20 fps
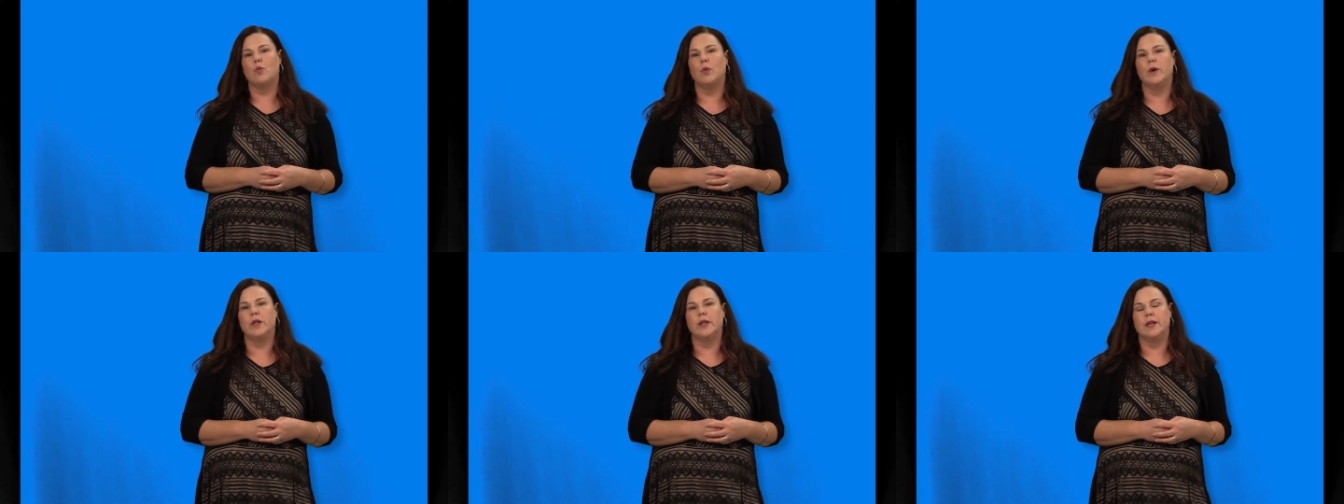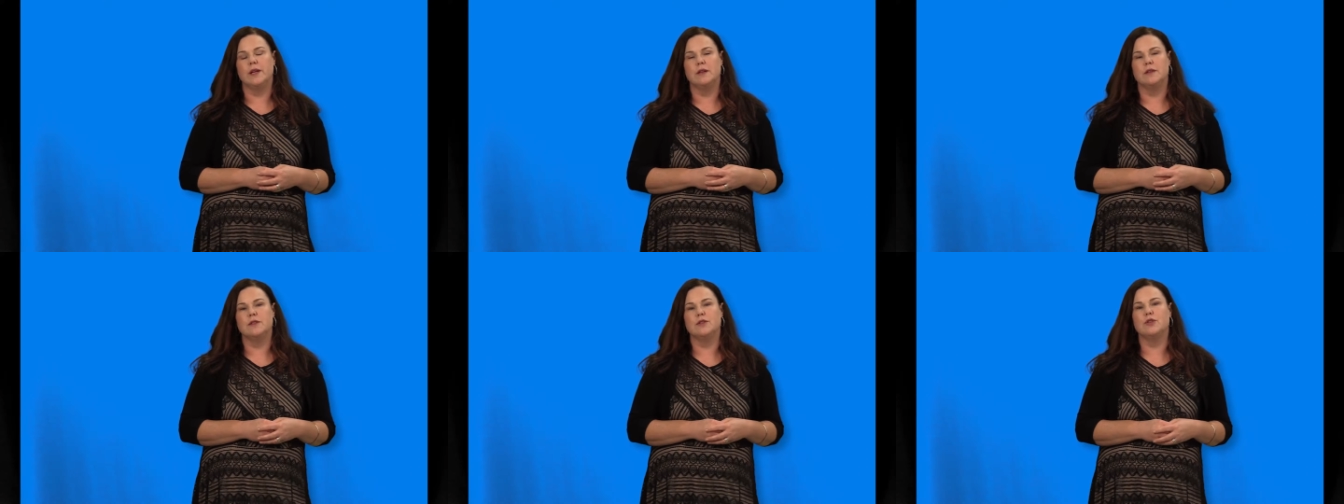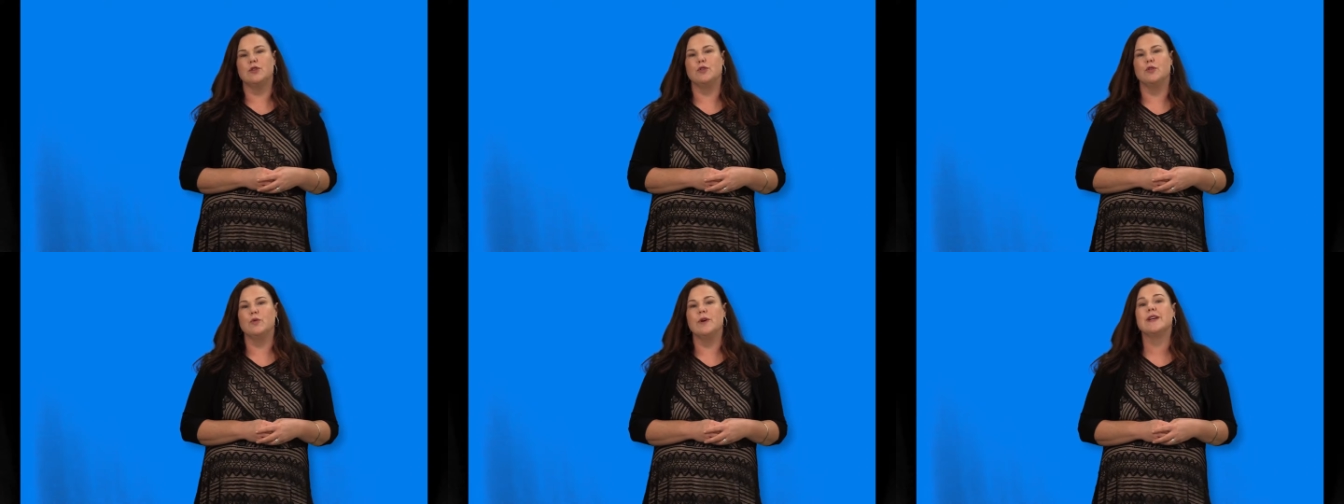willing
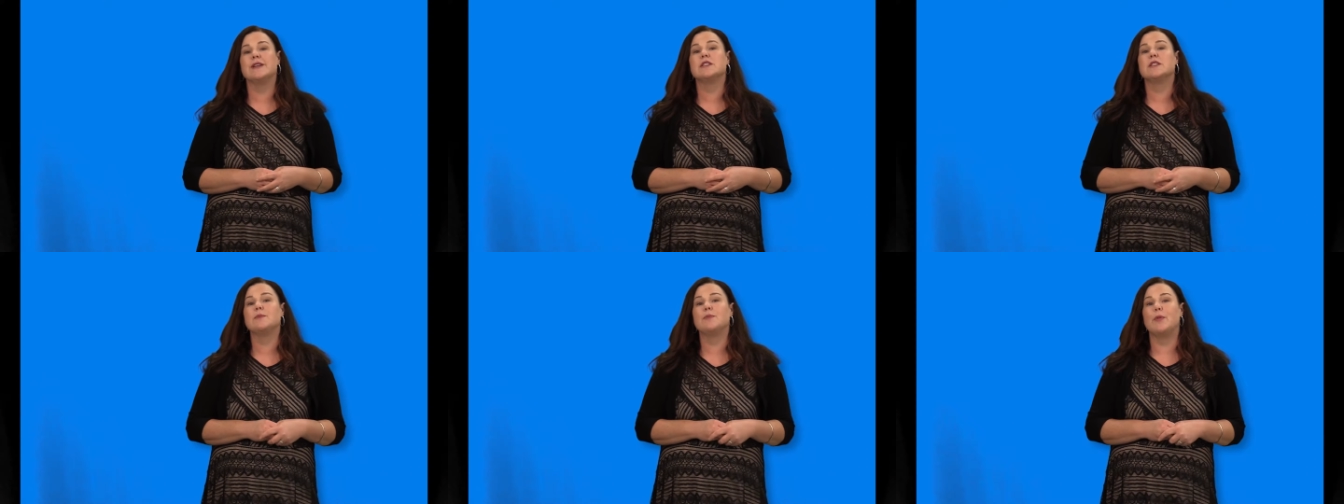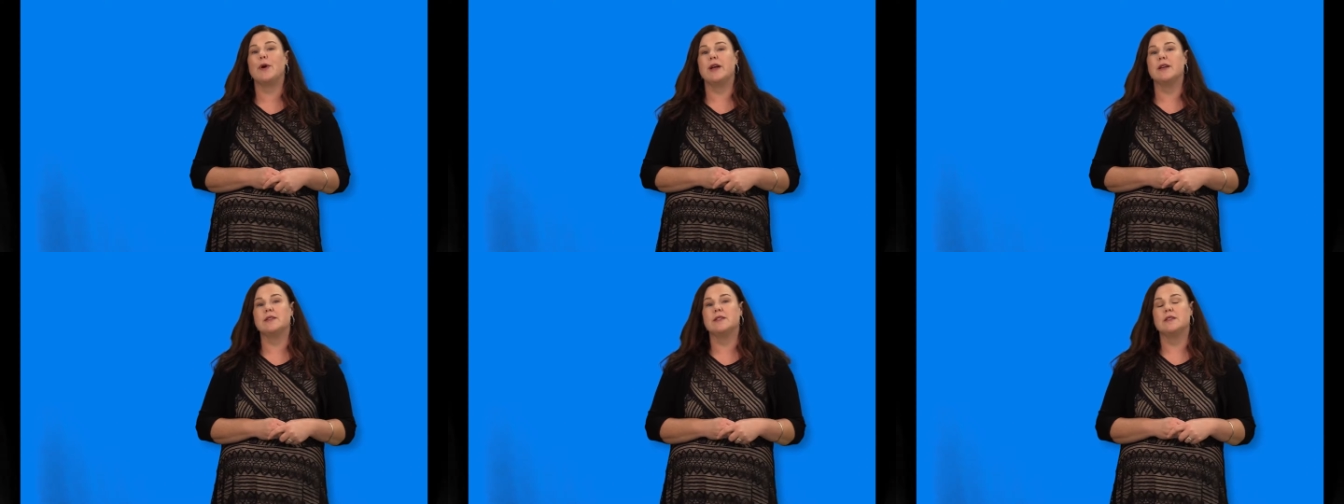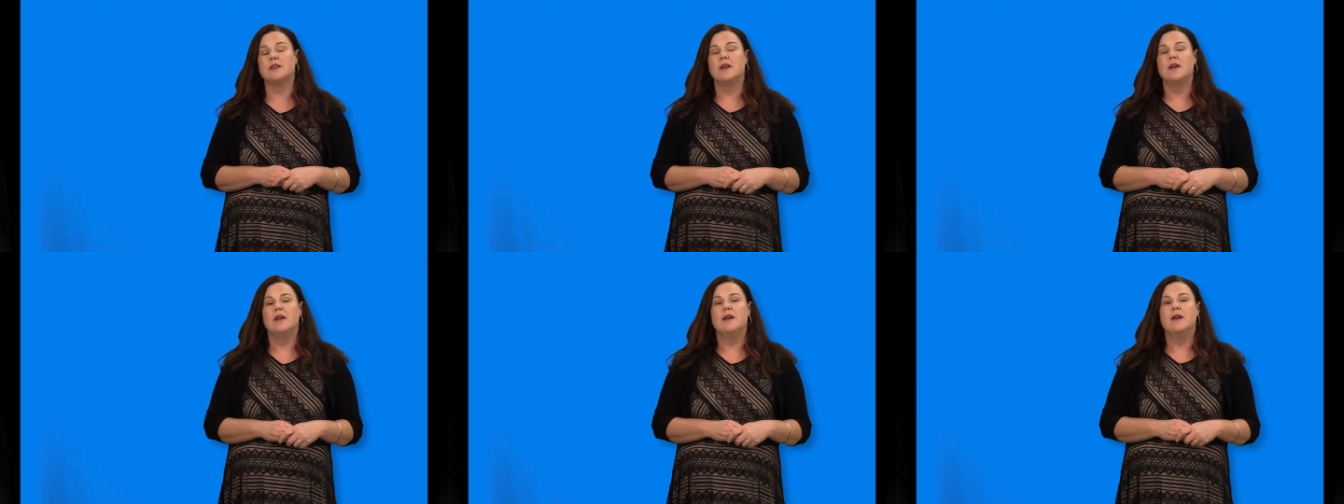to
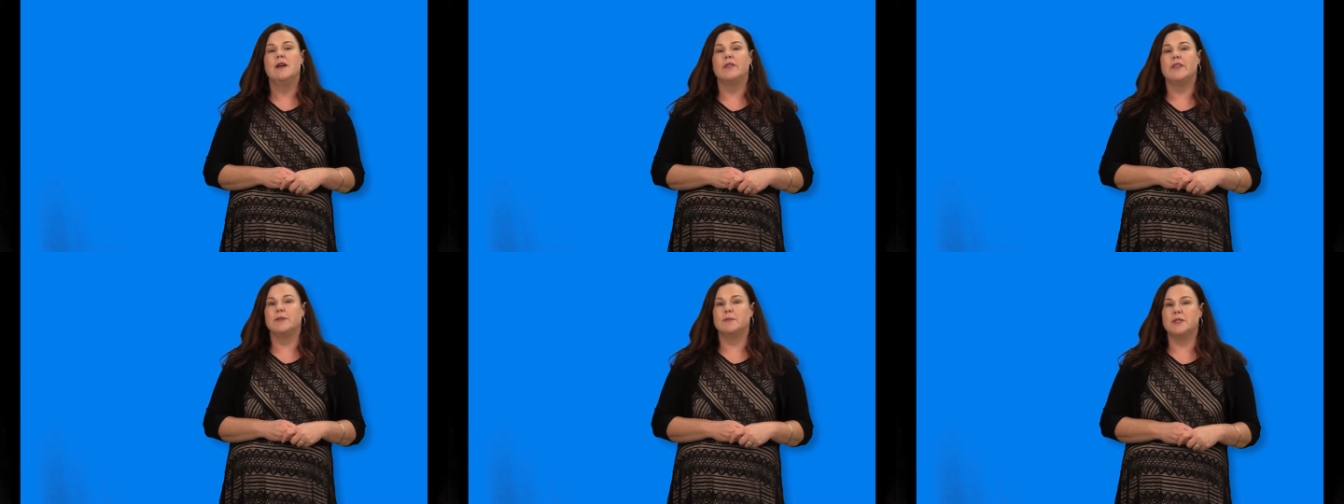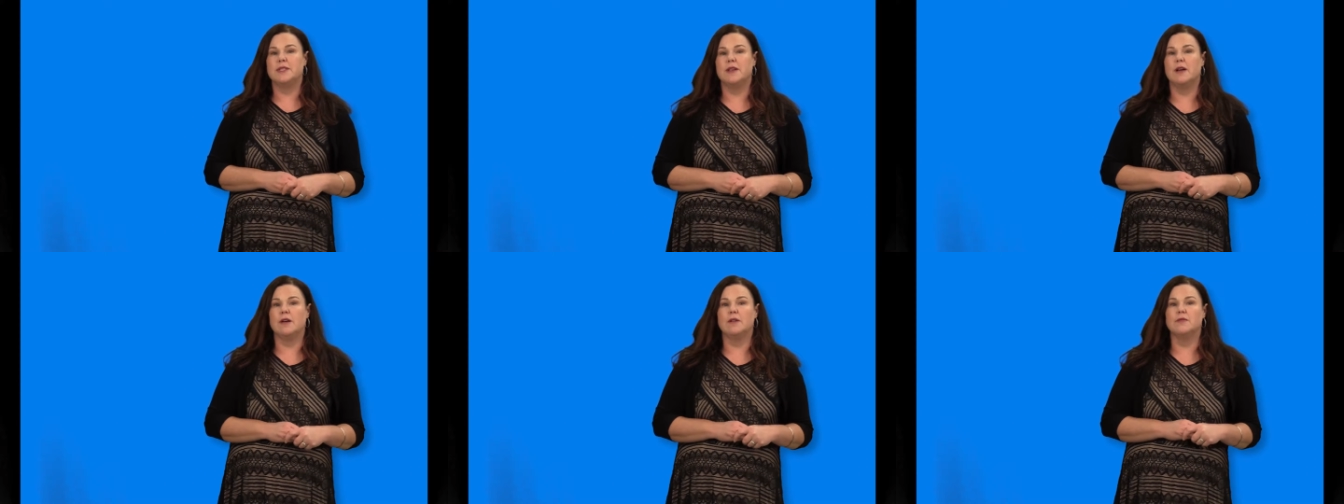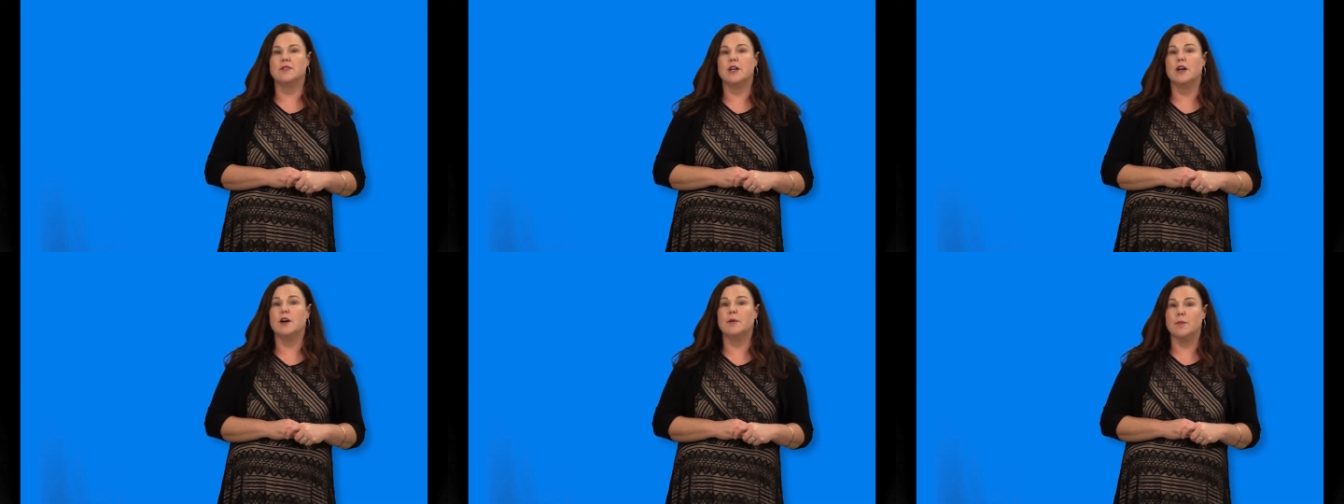express
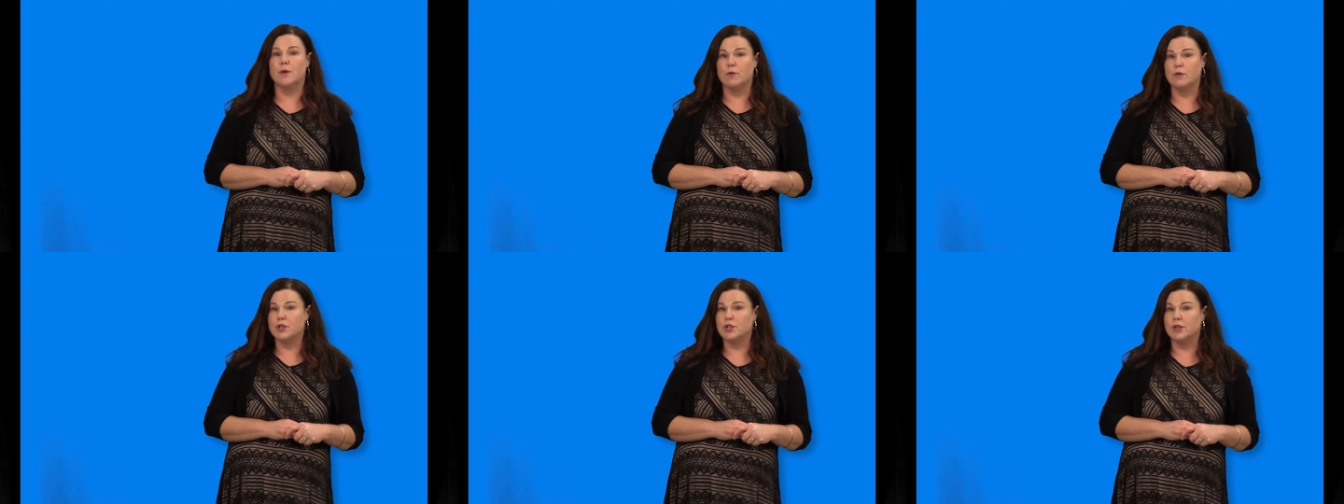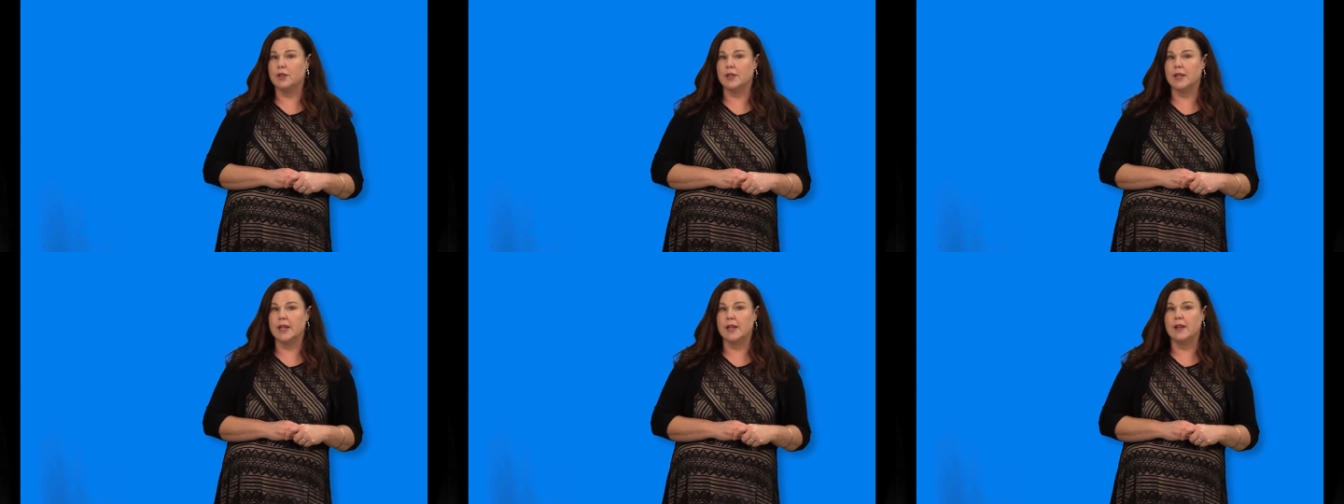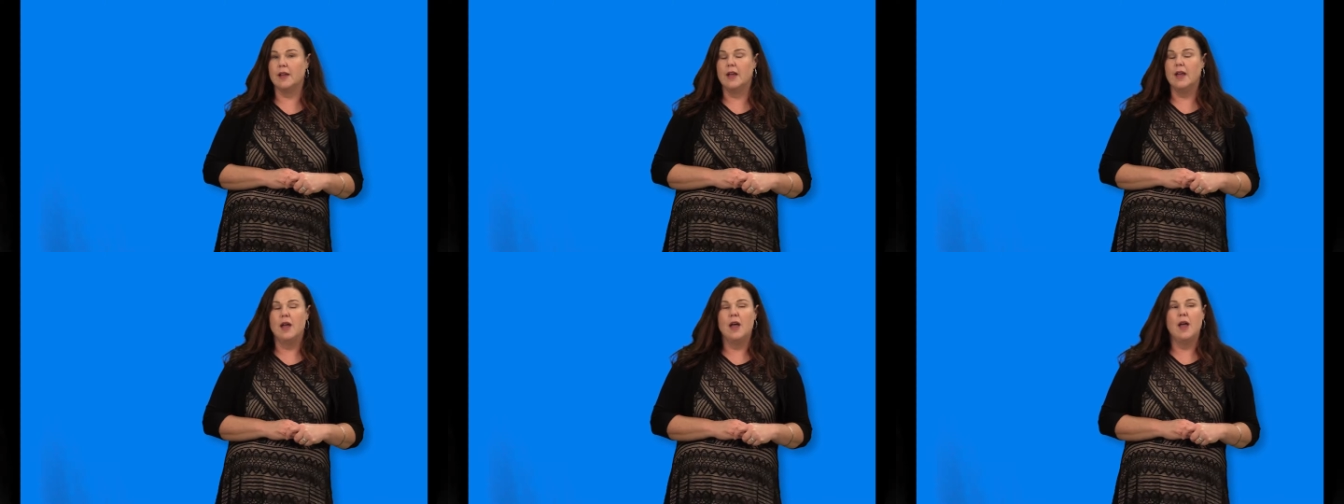themselves emotionally.